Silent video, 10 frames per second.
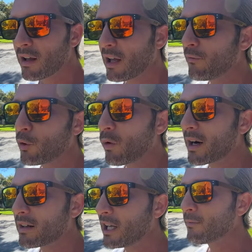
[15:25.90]
if you want
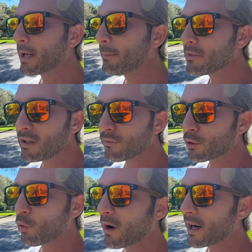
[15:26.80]
to keep it empty
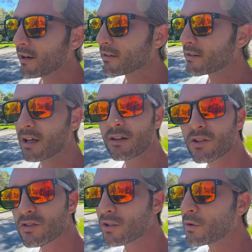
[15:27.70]
for a while and then
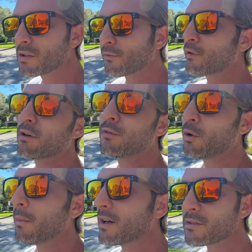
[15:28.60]
just use it for a few
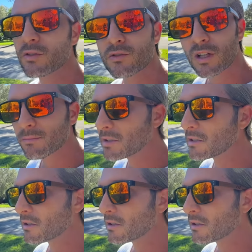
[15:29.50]
months or something.